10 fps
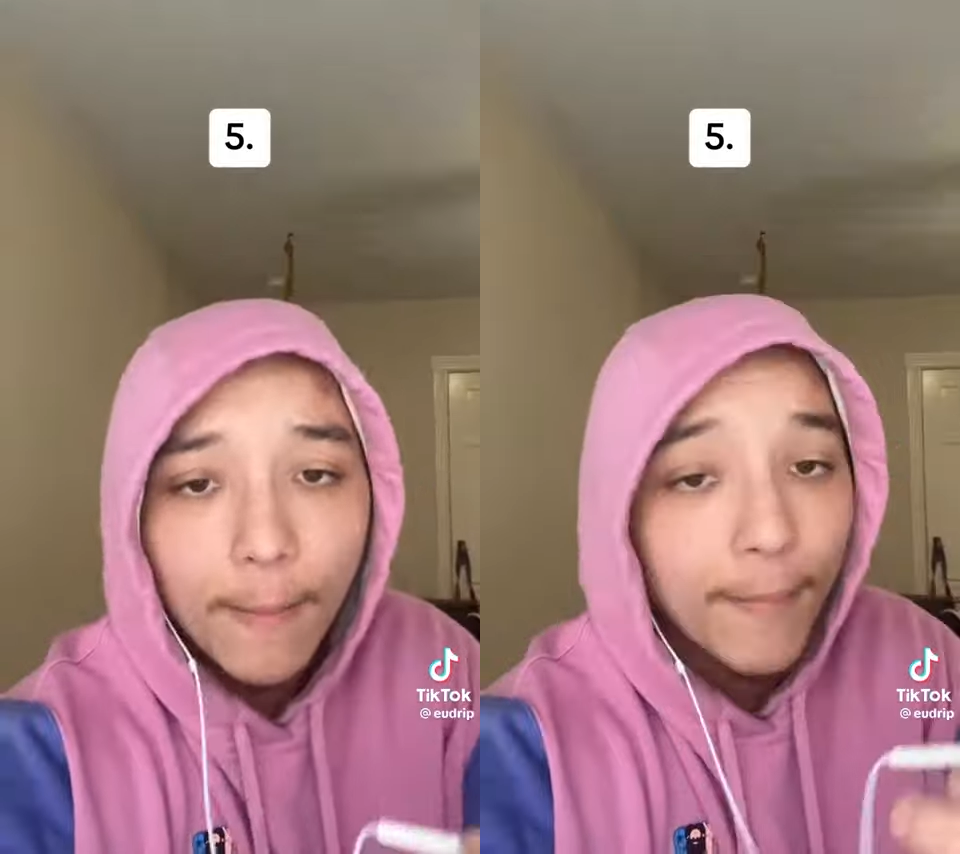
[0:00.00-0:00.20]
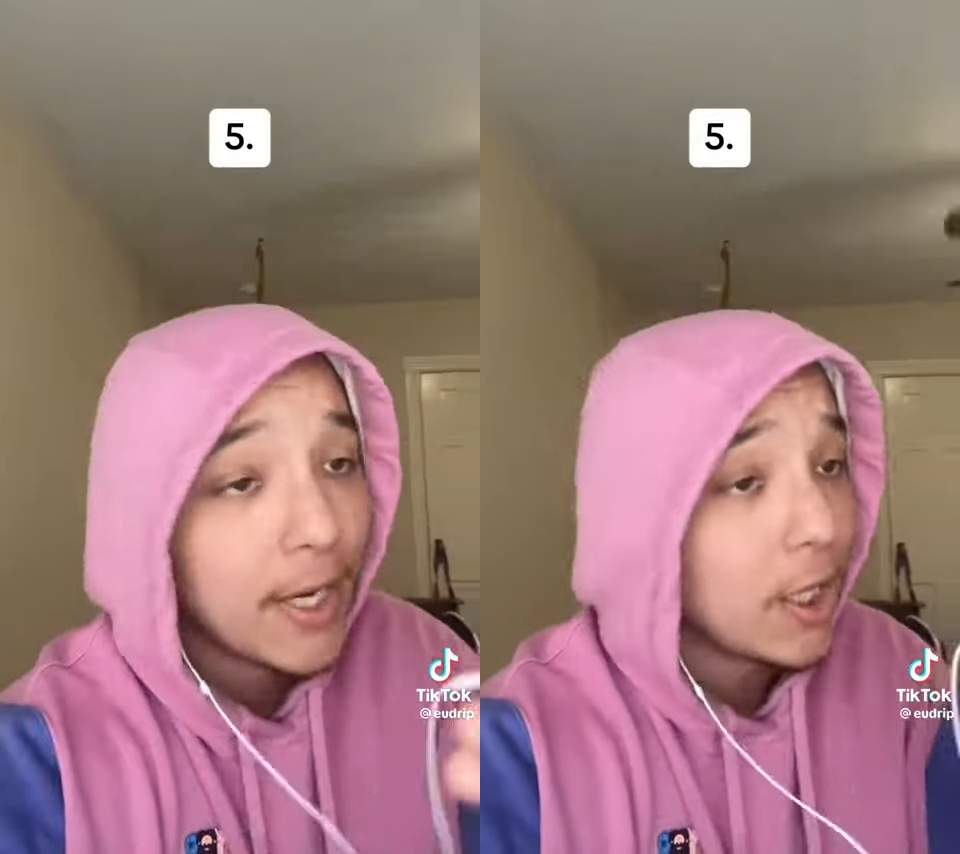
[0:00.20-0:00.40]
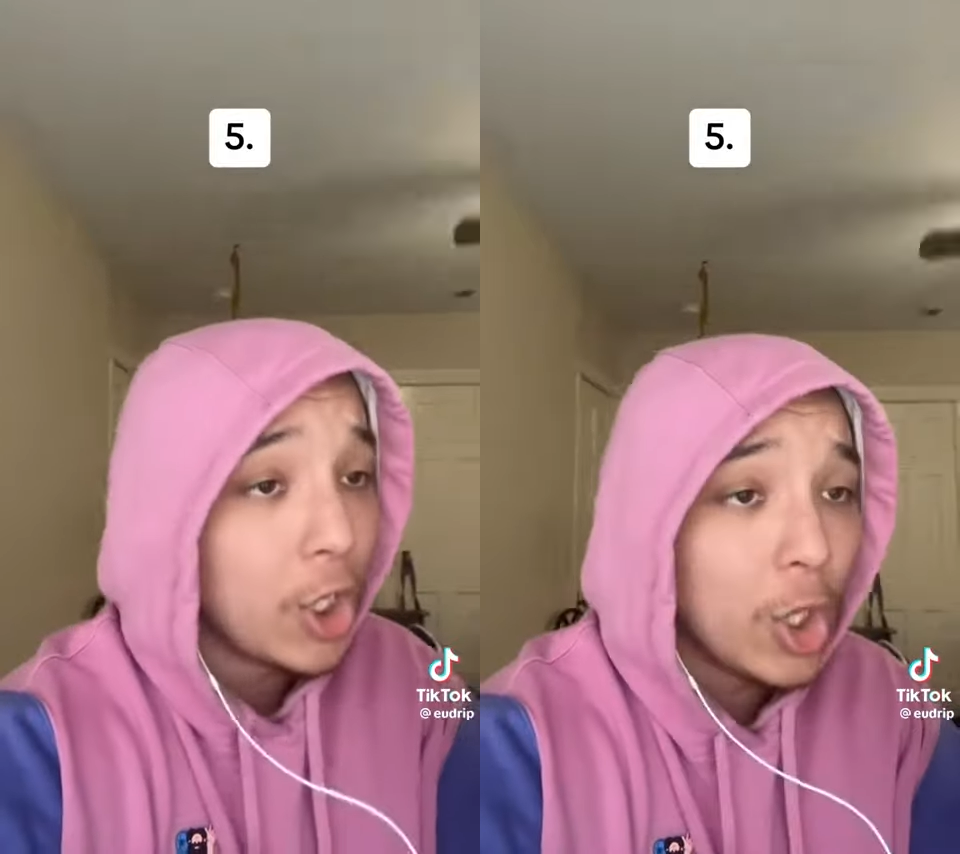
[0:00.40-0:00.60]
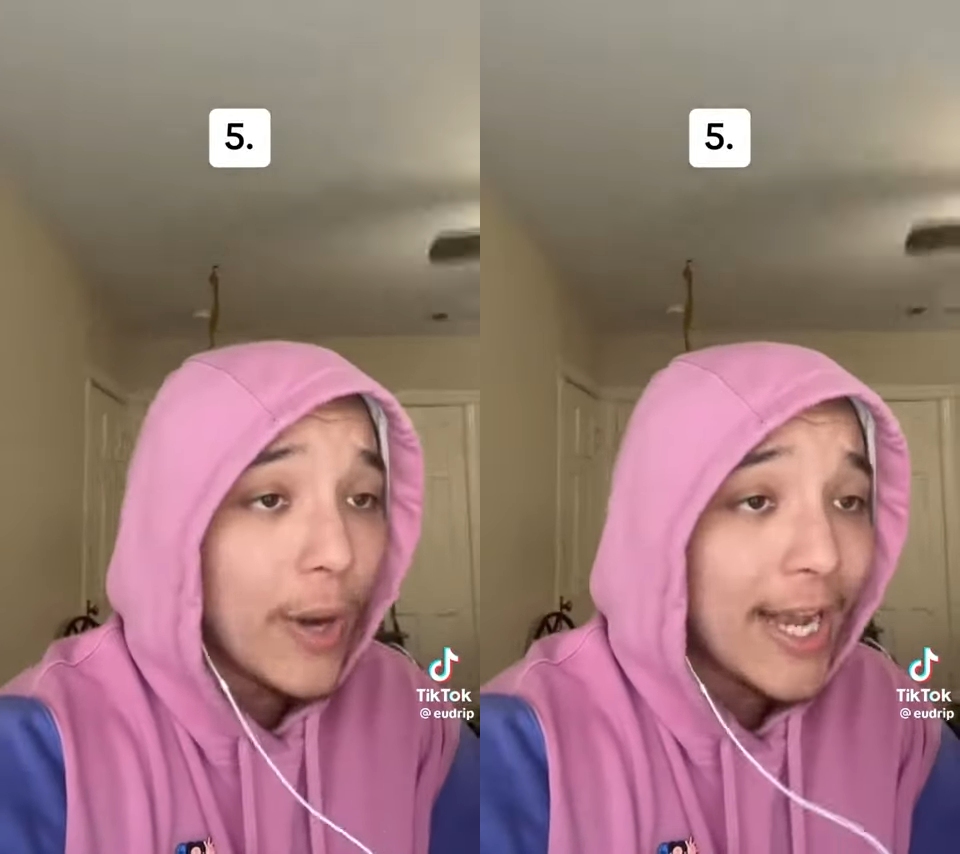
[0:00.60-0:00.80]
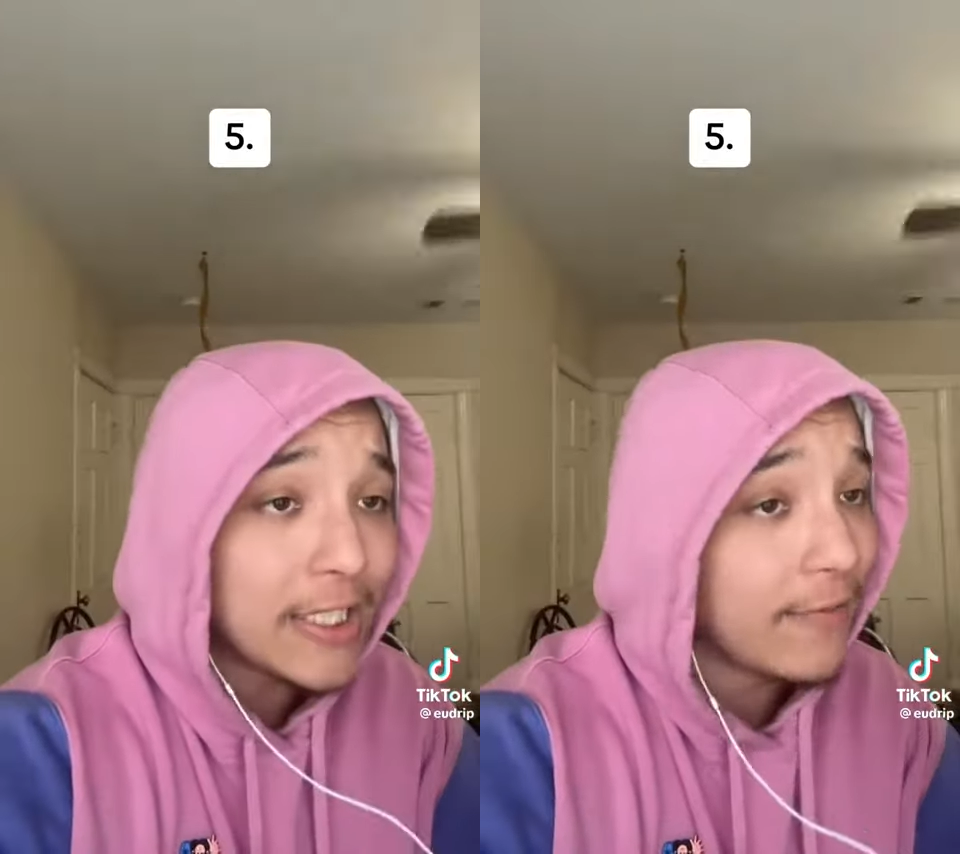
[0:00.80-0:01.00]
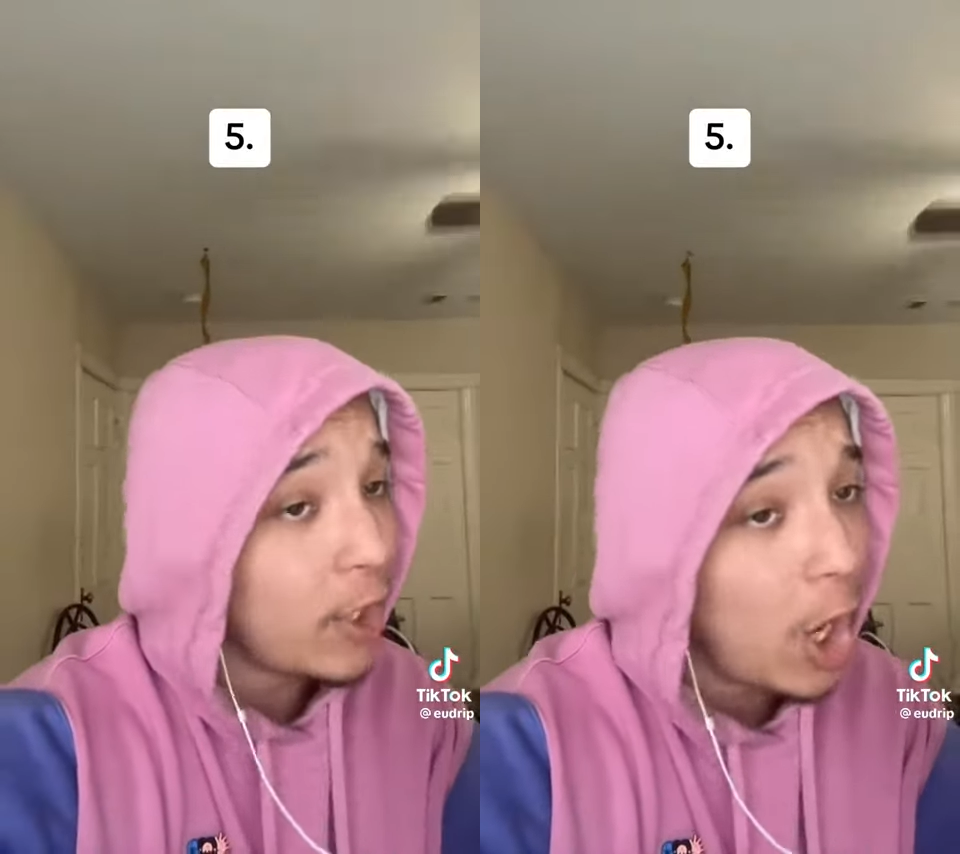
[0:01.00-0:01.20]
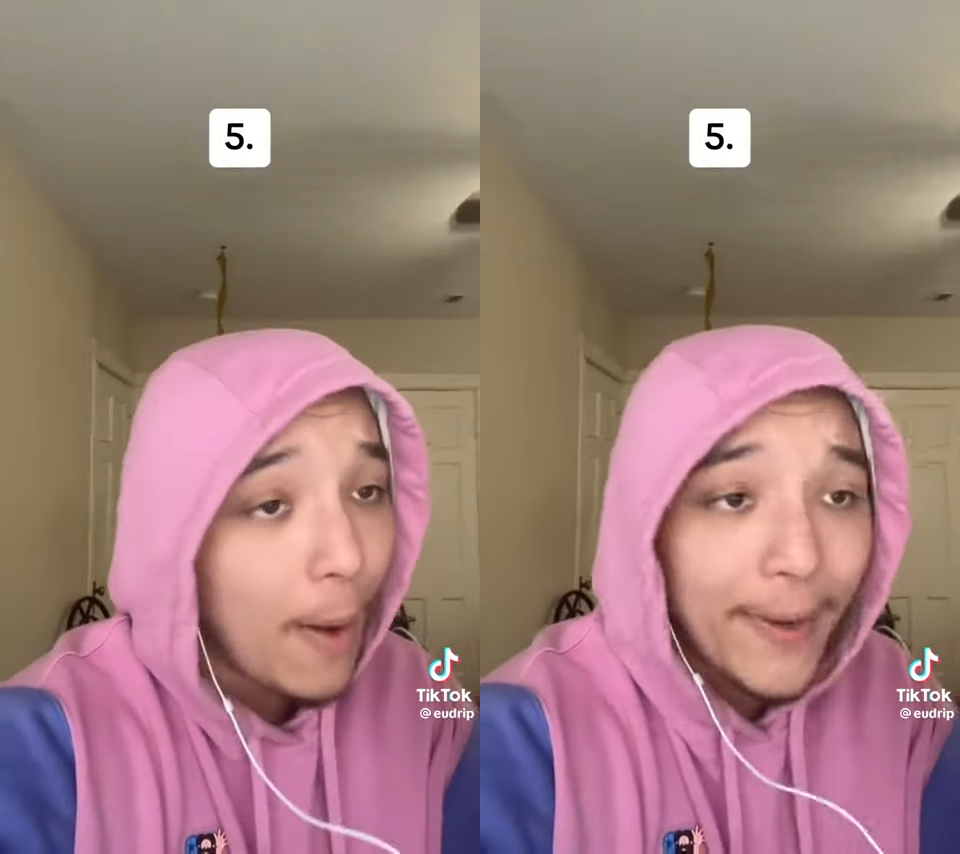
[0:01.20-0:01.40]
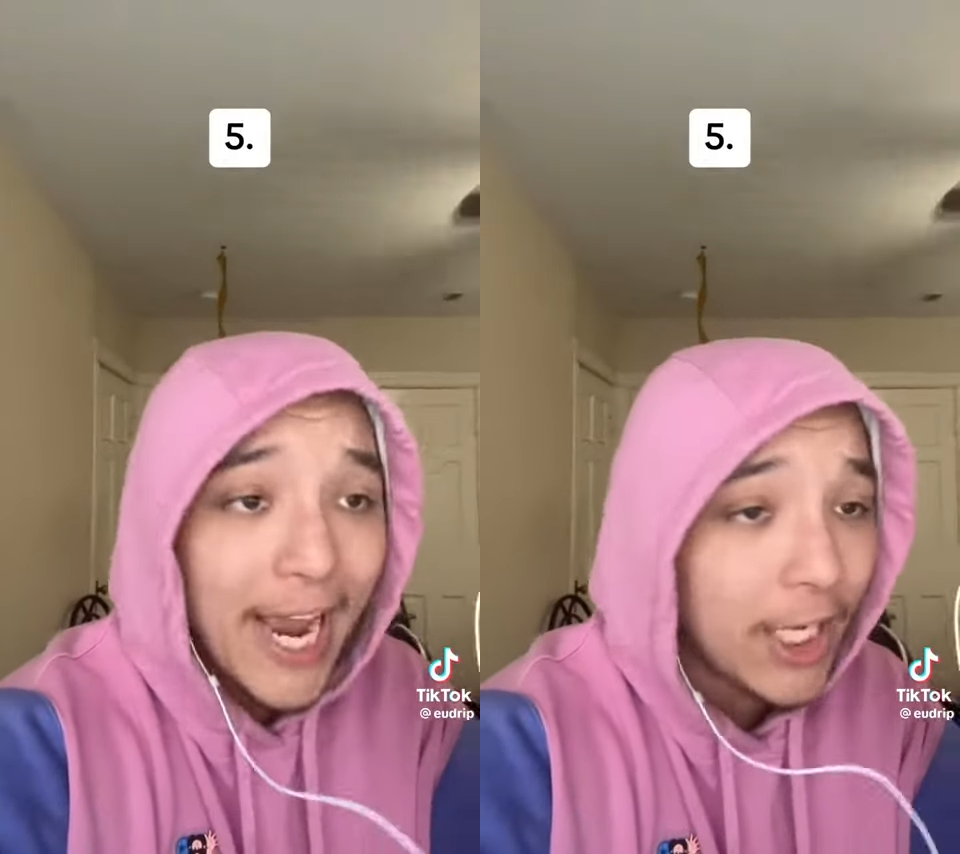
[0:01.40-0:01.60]
but in the US if a
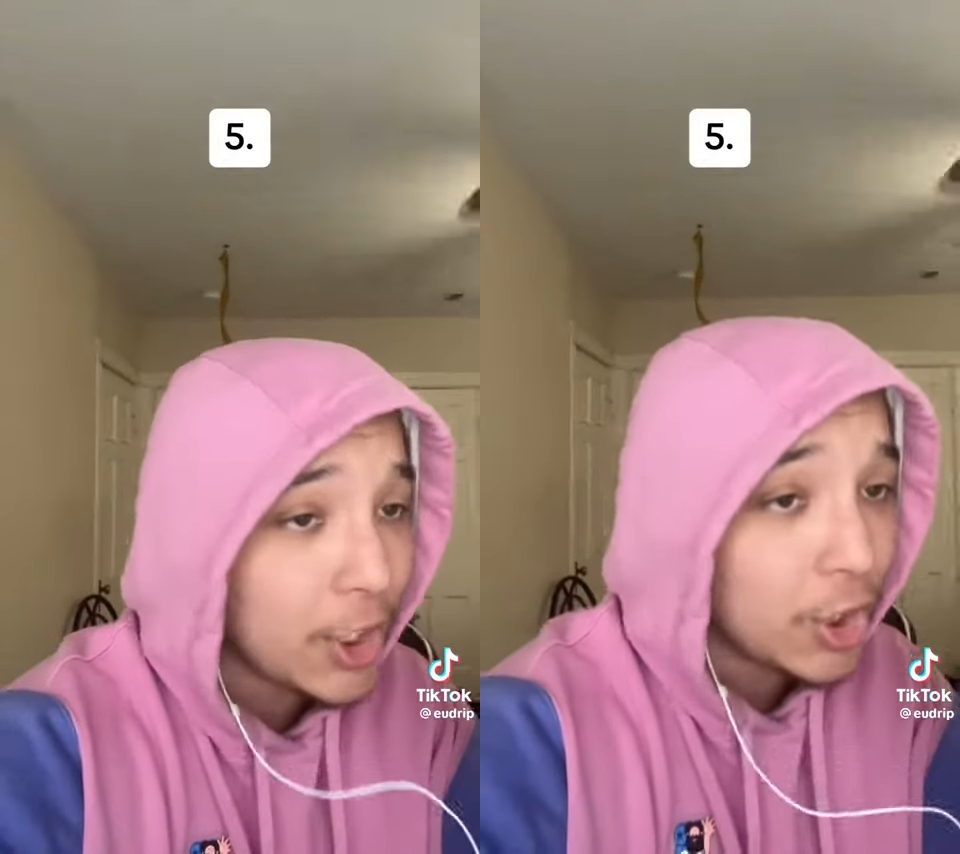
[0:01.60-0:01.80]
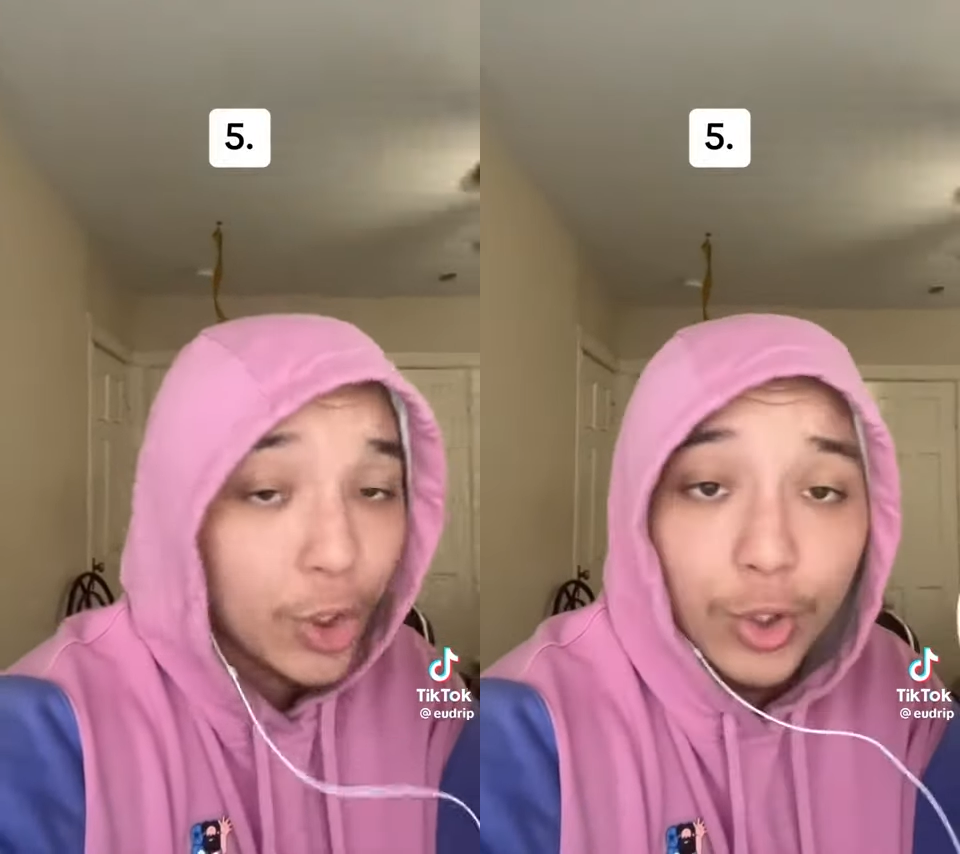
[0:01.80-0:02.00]
cop catches